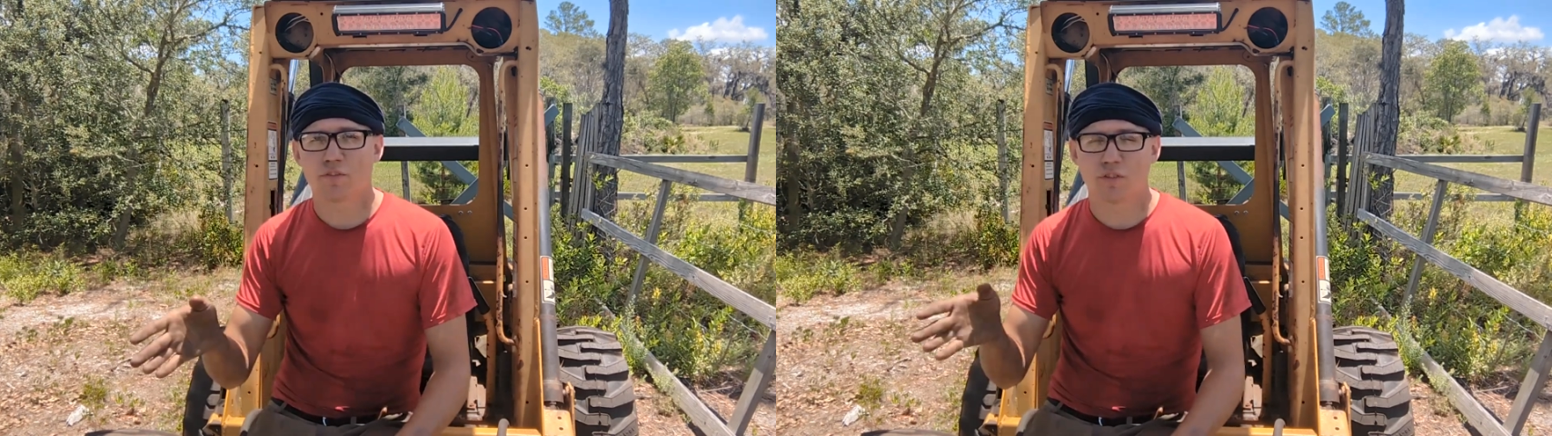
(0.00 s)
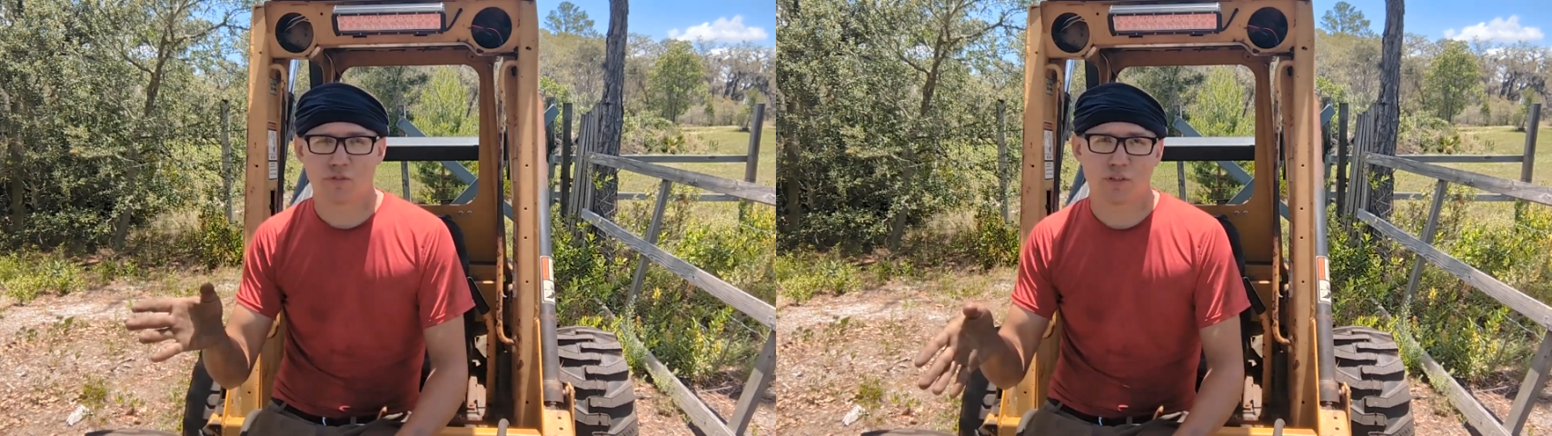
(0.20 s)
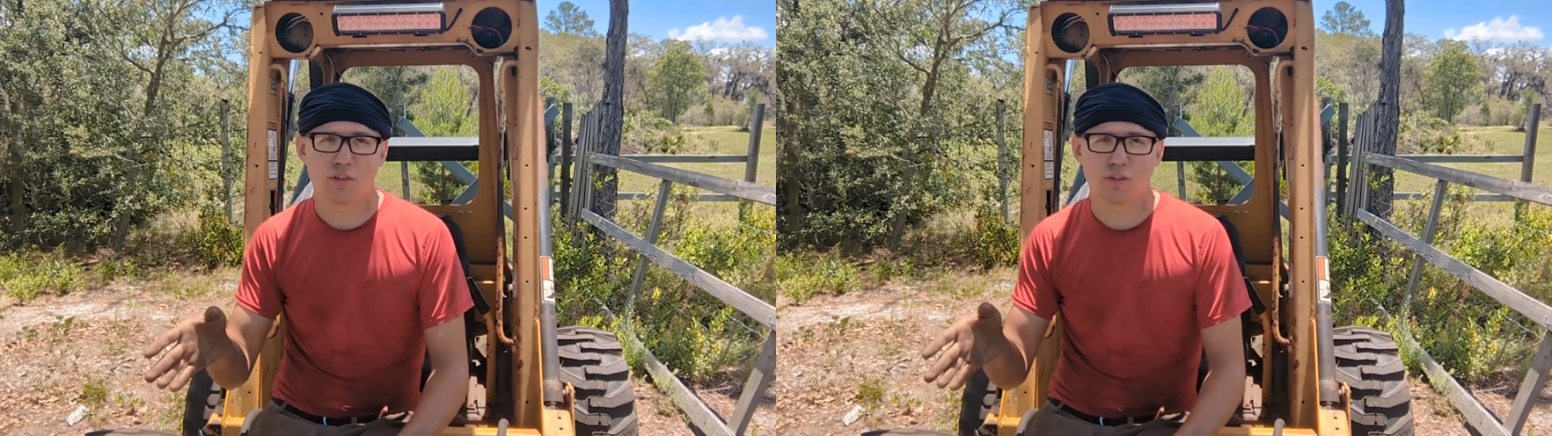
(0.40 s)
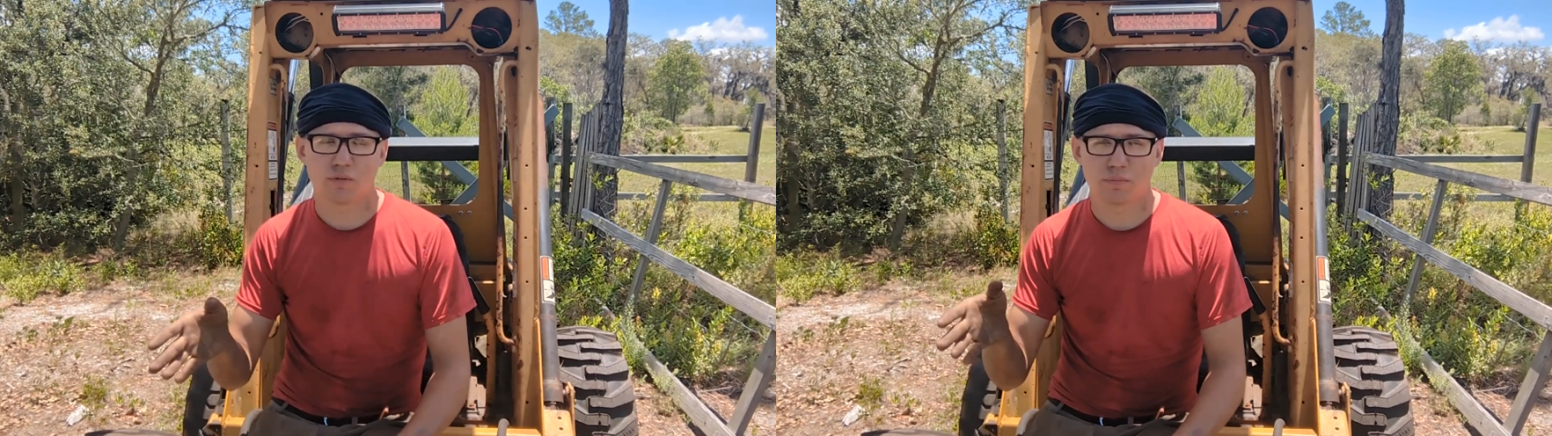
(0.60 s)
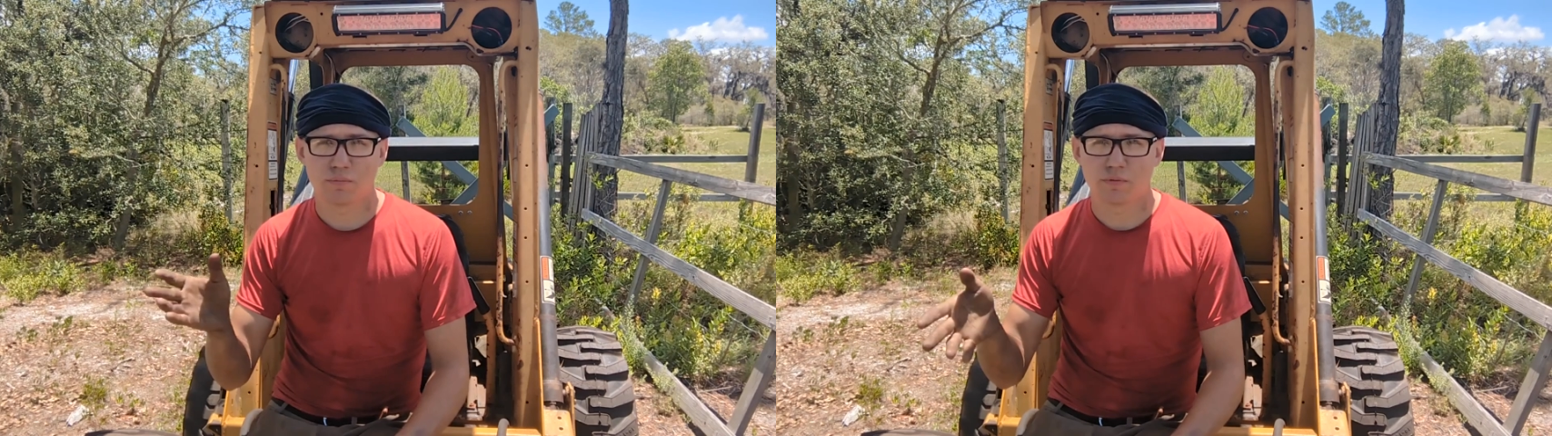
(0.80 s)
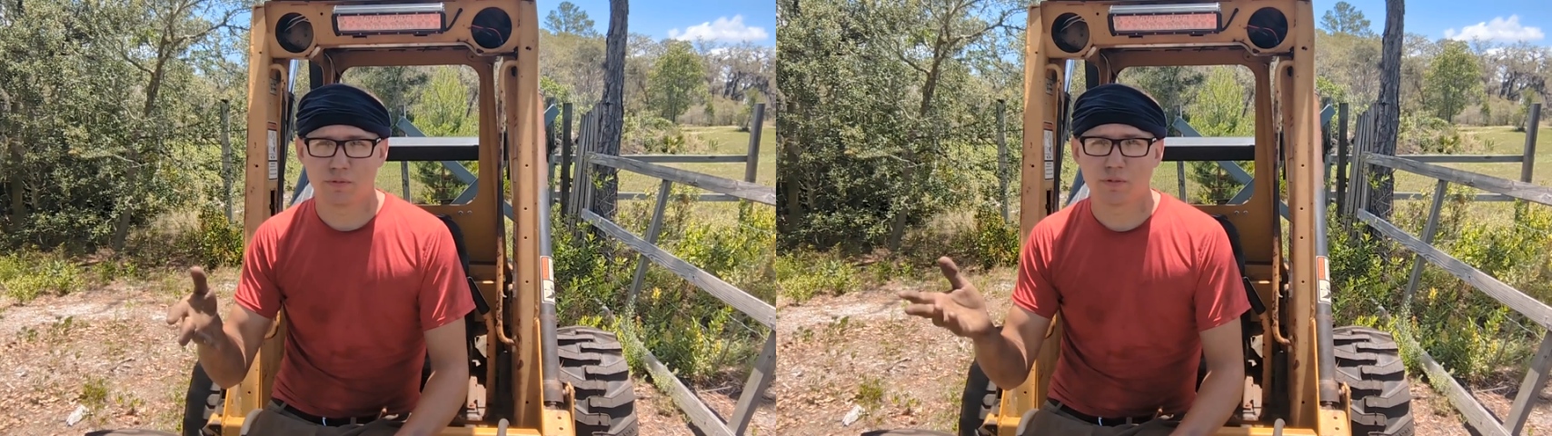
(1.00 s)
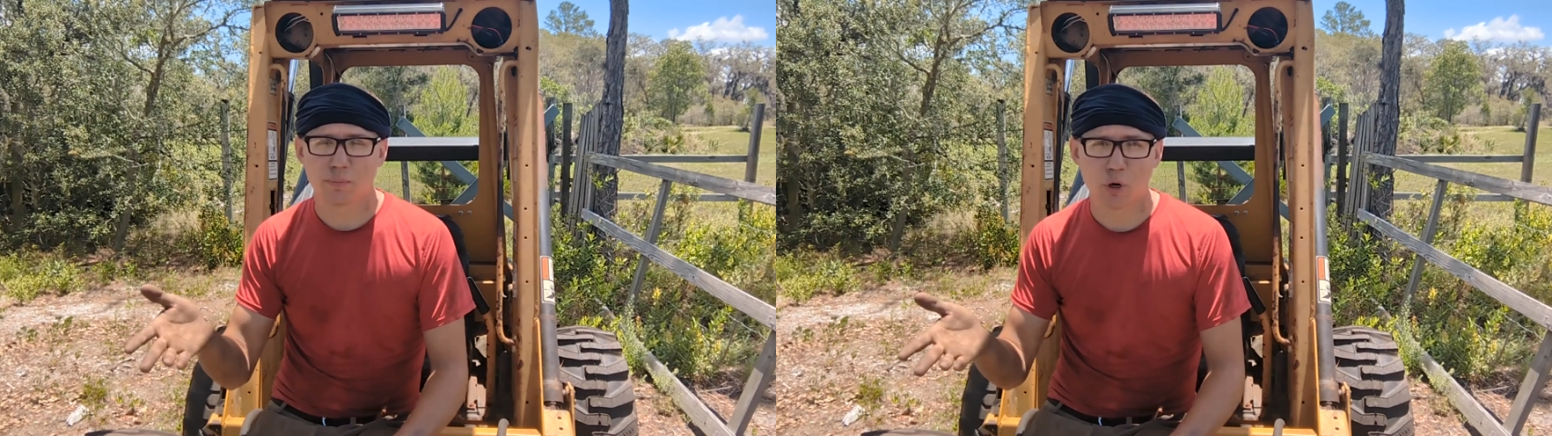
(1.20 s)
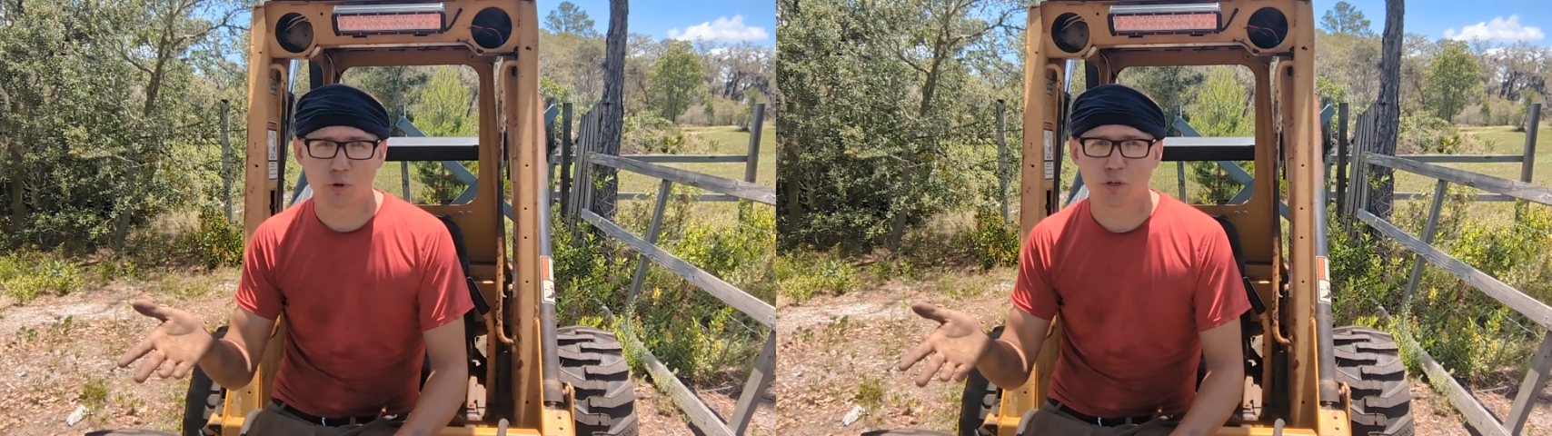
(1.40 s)
the
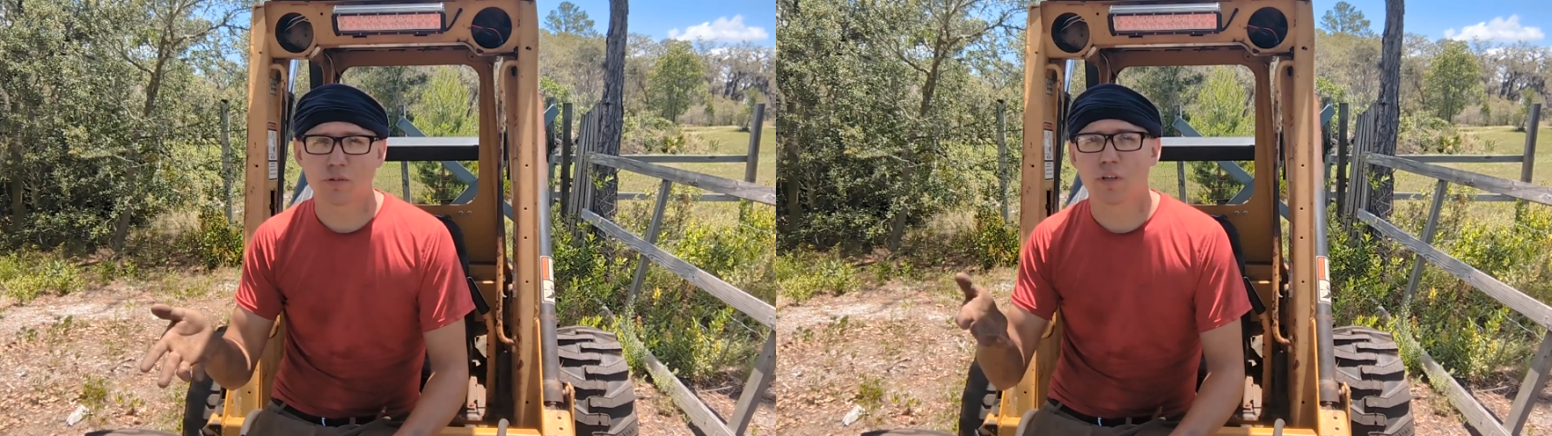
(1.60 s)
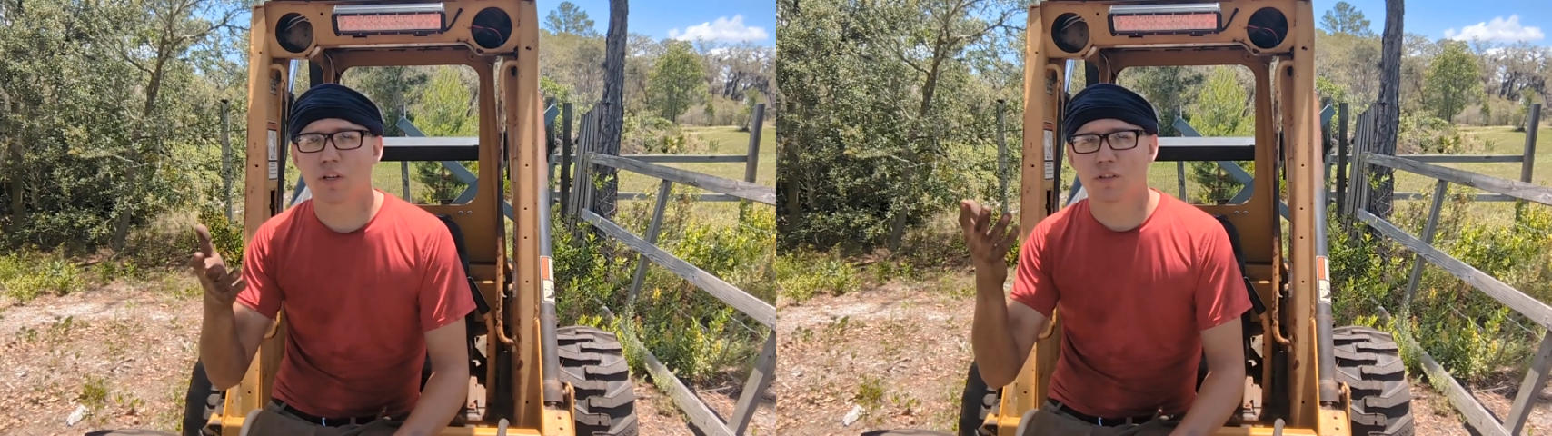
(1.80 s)
motor,